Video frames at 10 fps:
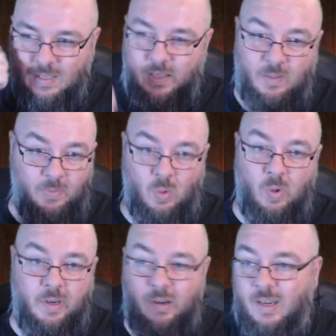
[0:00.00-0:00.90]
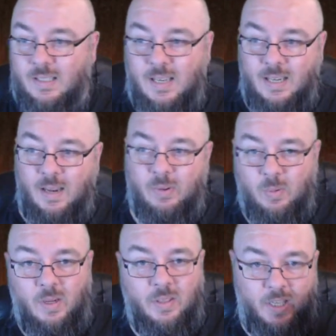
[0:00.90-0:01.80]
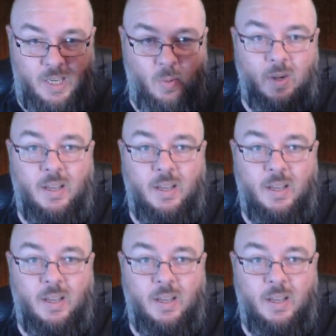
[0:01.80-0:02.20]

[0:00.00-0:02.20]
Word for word: The Vallorn are going to attack everyone, the Jotun